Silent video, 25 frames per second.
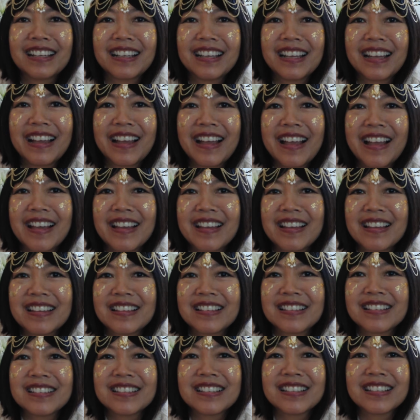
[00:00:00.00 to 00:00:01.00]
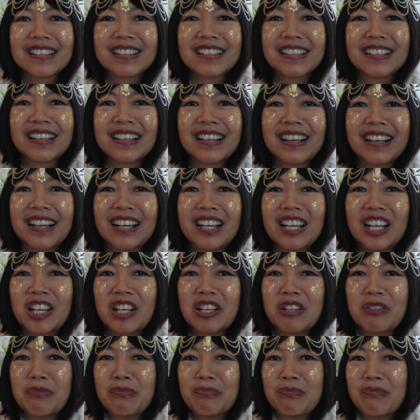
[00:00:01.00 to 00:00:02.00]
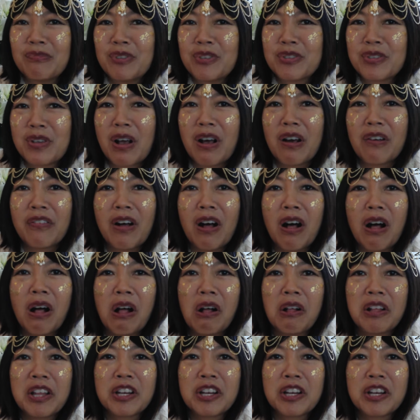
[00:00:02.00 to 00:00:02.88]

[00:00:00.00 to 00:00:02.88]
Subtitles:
and resolve all